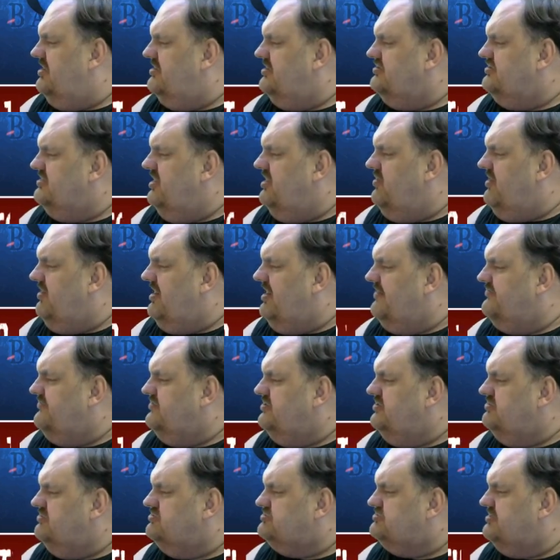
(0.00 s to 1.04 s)
No, I'm
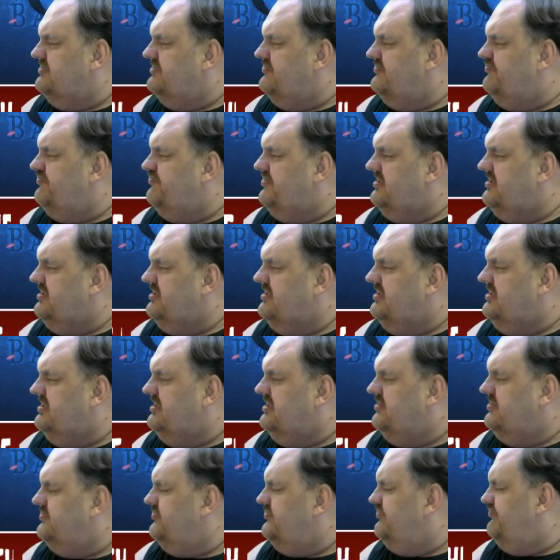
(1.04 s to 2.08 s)
using the
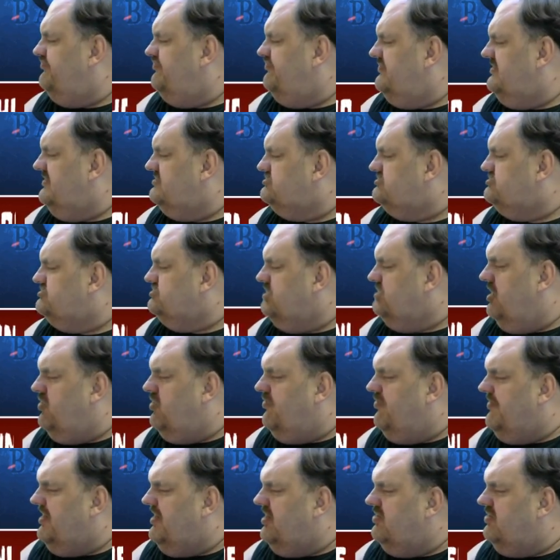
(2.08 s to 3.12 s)

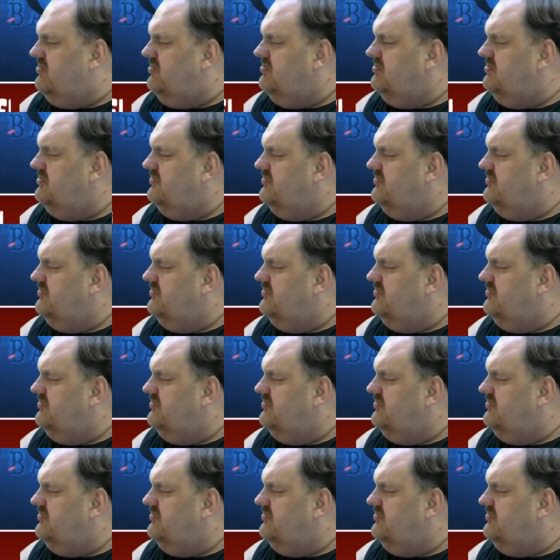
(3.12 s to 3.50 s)
Snowball